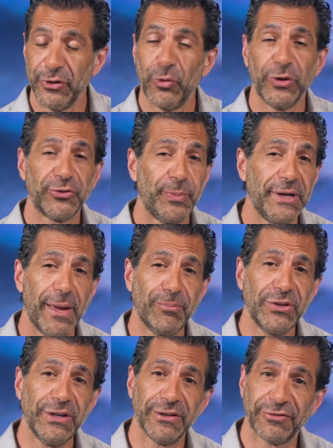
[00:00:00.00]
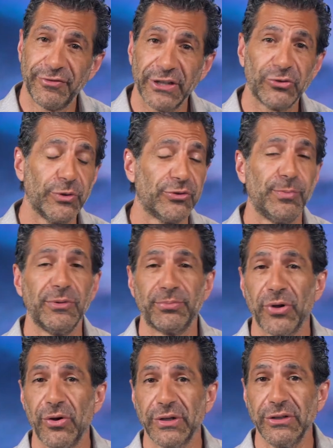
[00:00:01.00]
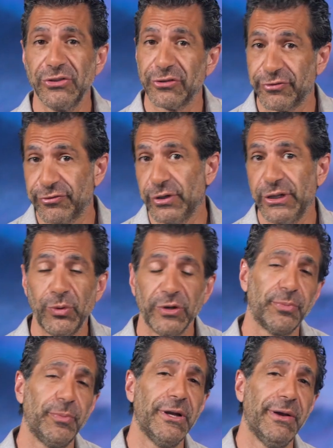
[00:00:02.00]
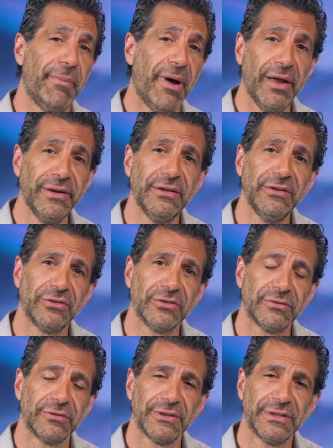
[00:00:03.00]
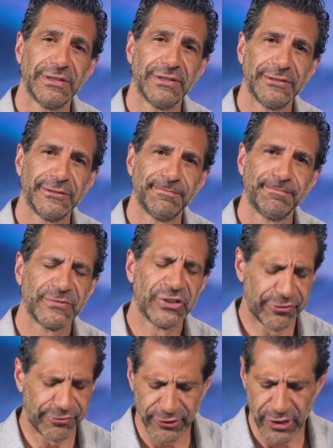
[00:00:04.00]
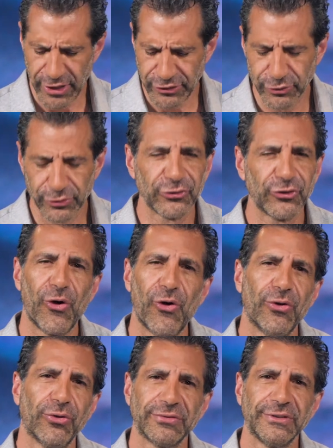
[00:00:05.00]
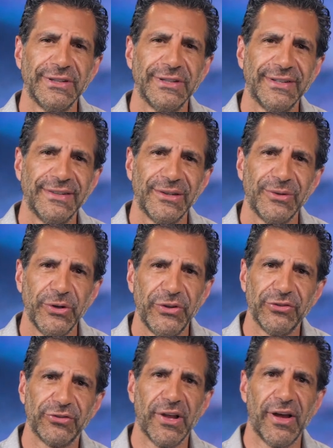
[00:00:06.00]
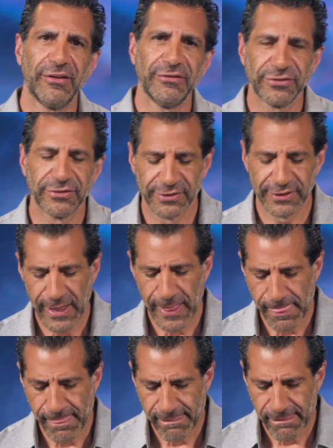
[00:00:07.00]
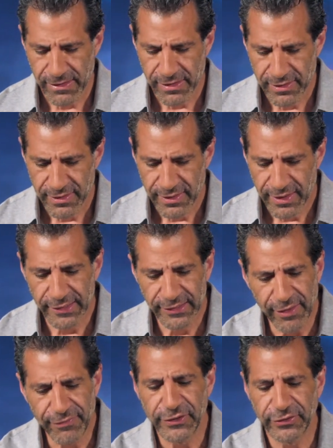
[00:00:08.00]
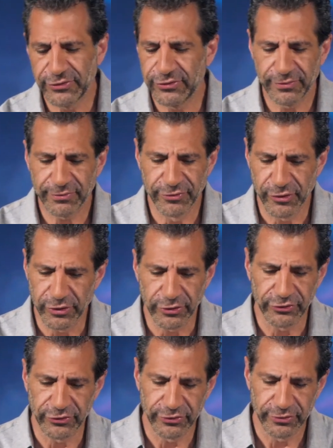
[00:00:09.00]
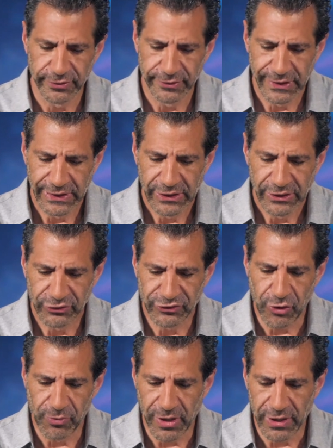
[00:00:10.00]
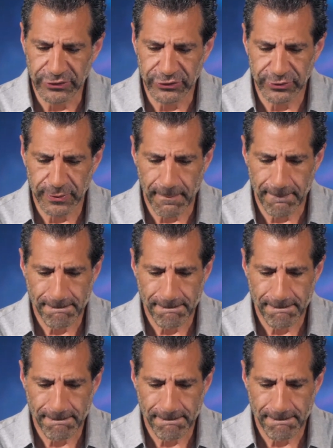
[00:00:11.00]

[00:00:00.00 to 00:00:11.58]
what's been empty, to fix what's been broken, to free what's been in bondage, to flood your soul with his love. I love this verse so much